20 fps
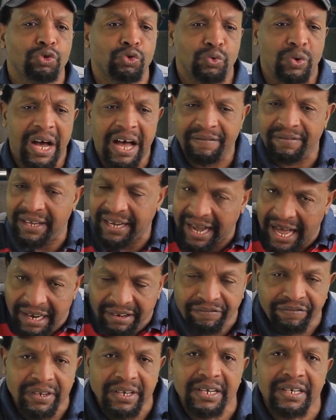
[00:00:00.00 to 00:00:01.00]
to have the
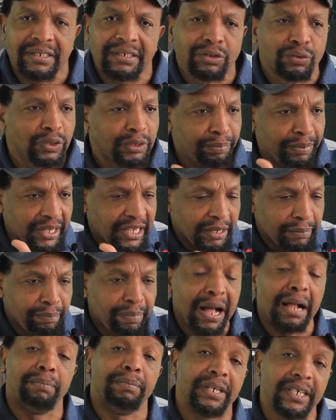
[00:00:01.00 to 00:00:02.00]
confidence to speak in
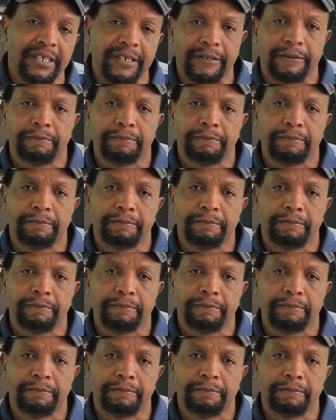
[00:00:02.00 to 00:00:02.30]
public,